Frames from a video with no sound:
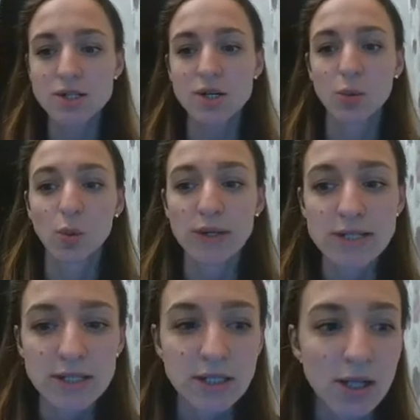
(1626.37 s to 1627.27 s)

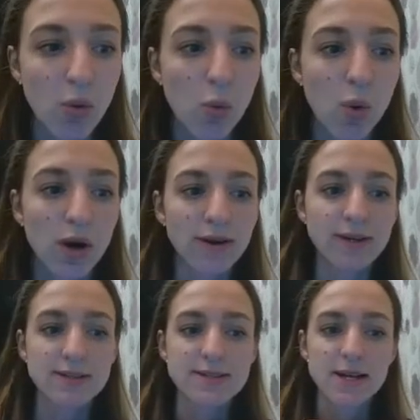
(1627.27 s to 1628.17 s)
Winden or
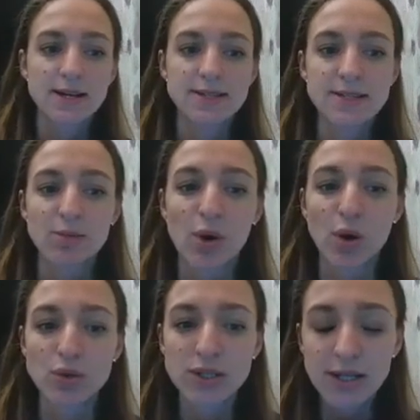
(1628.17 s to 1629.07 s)
Science
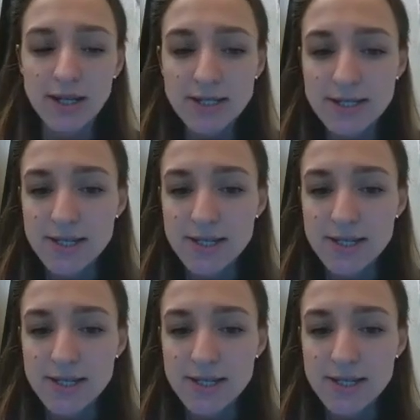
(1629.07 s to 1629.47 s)
About Gays,